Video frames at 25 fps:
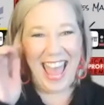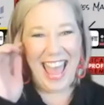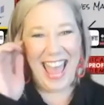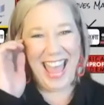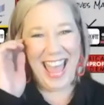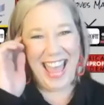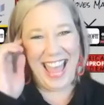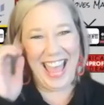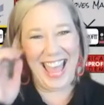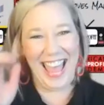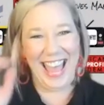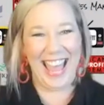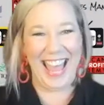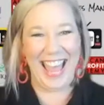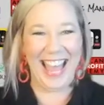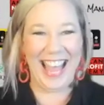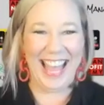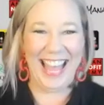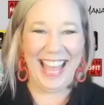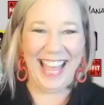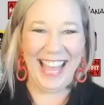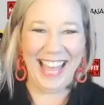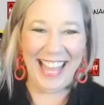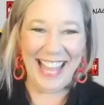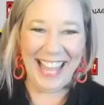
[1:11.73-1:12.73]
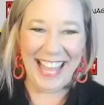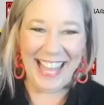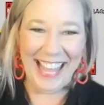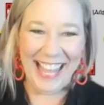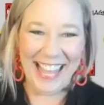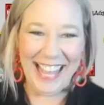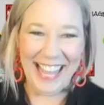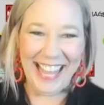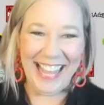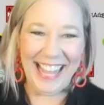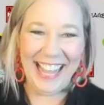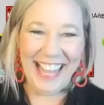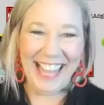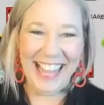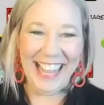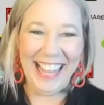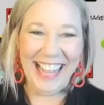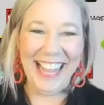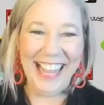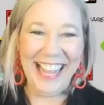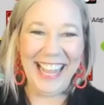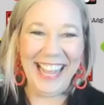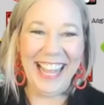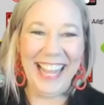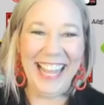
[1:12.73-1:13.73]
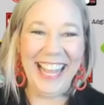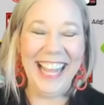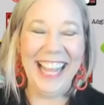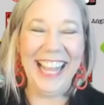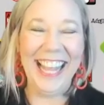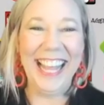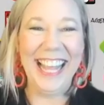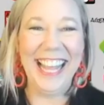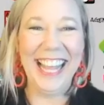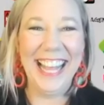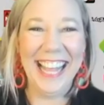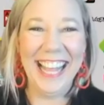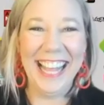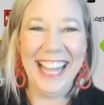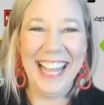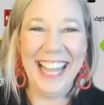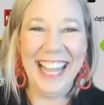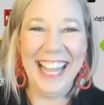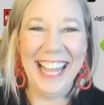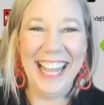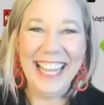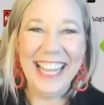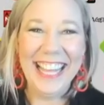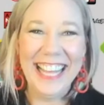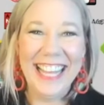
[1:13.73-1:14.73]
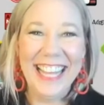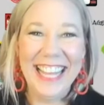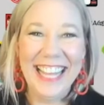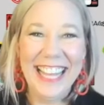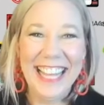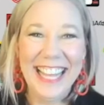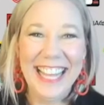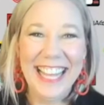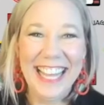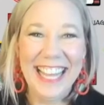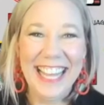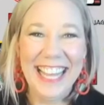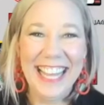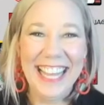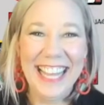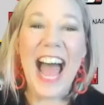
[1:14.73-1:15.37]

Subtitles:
No words are spoken by the person on screen.